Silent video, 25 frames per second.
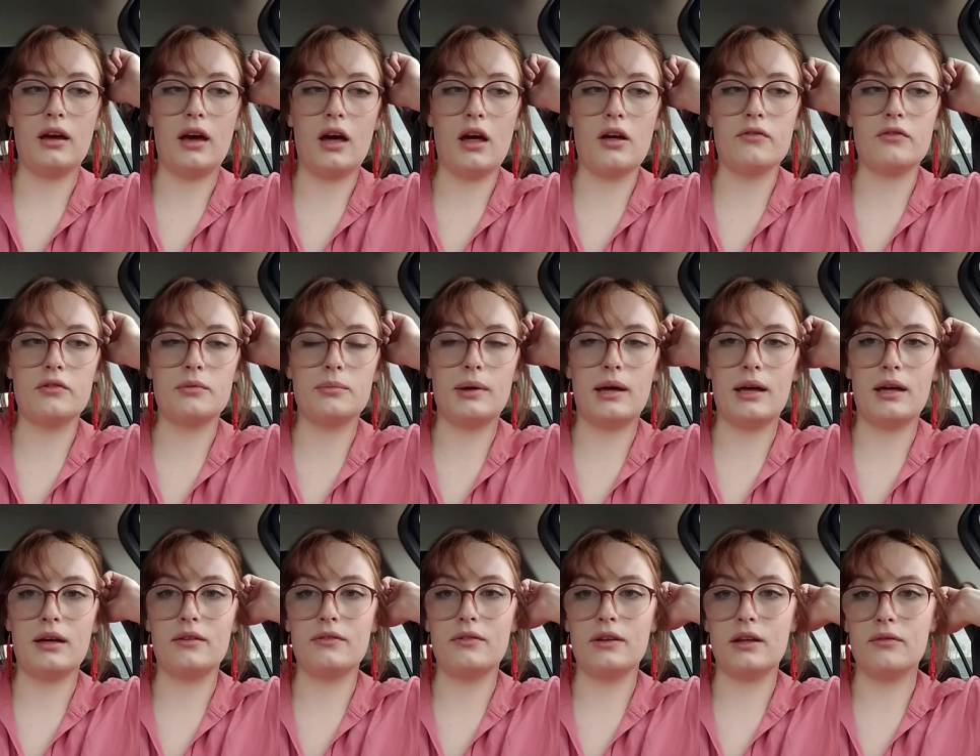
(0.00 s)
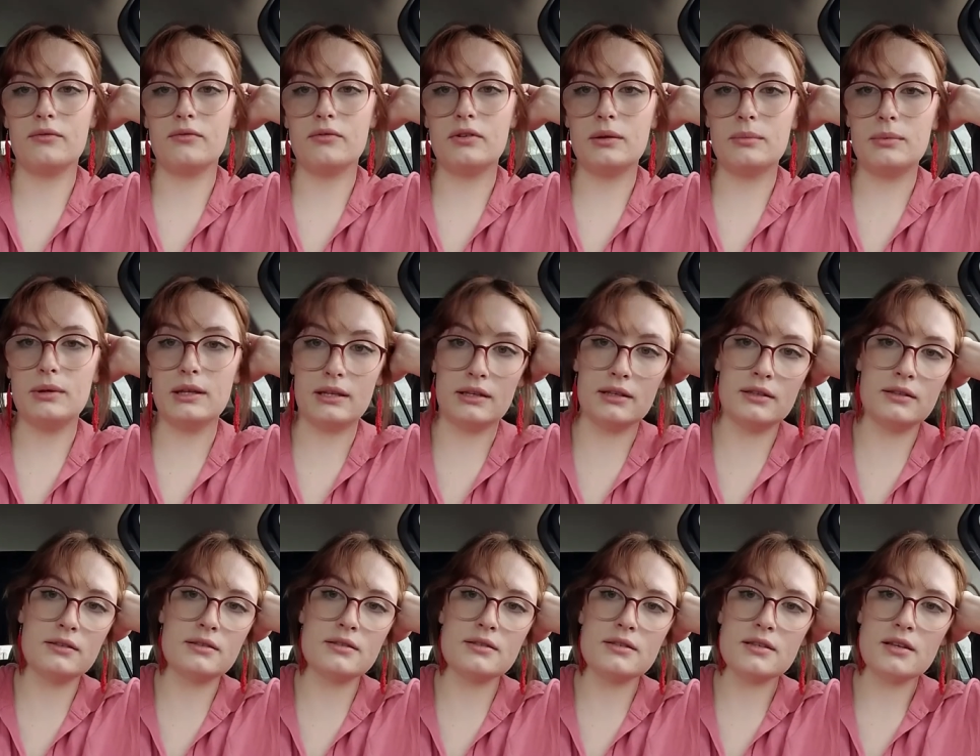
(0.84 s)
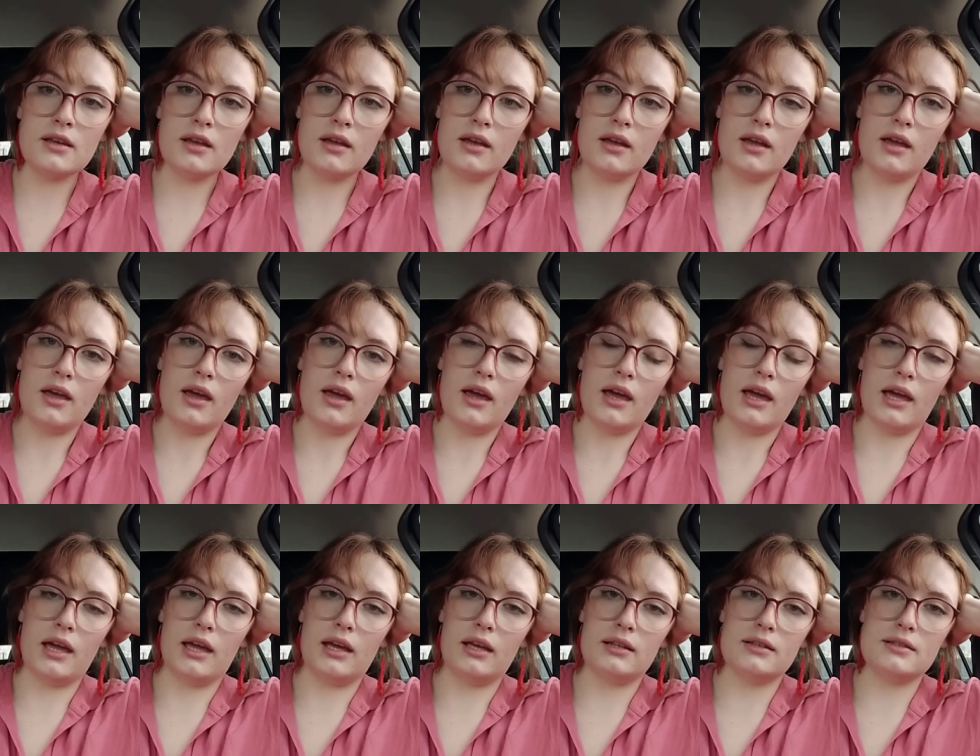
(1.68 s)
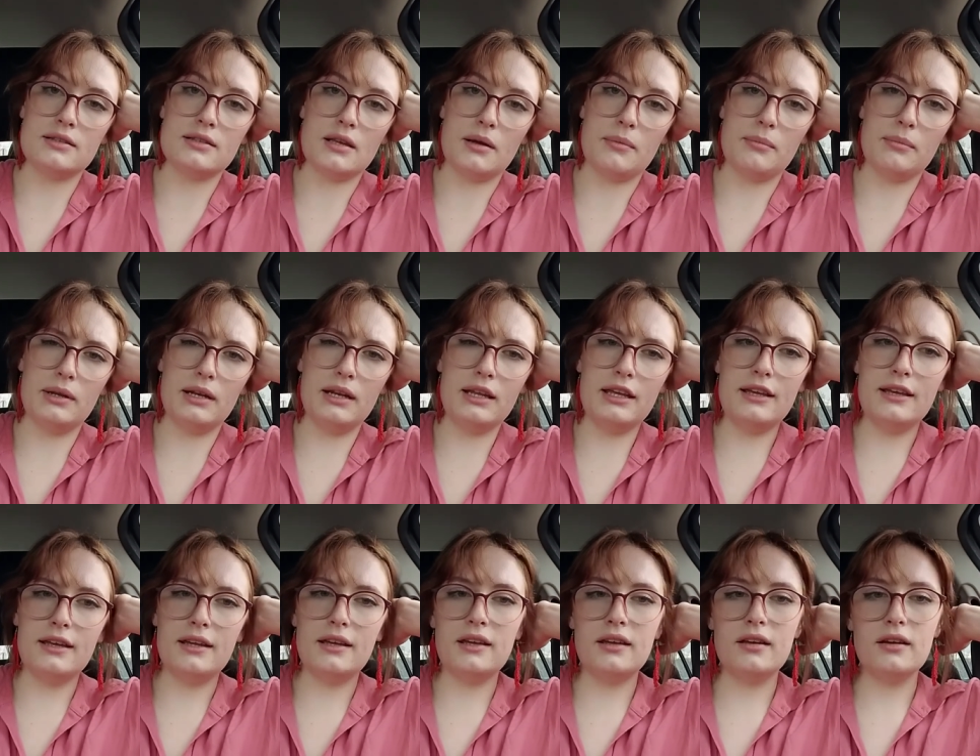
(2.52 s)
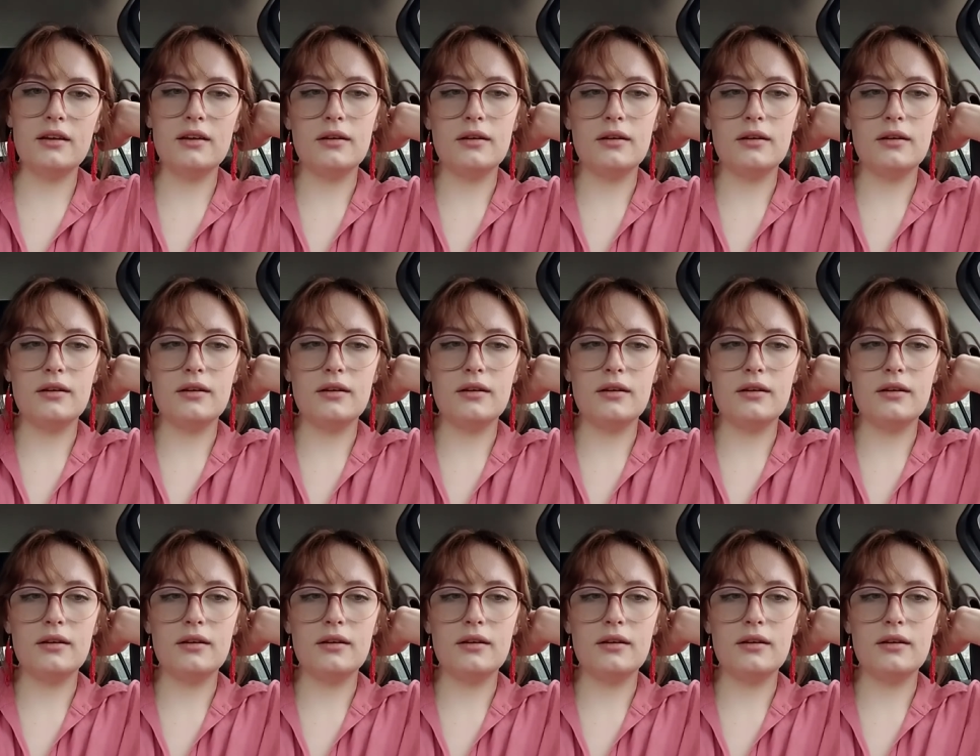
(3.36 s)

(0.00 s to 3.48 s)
alphabet of amphibians and somebody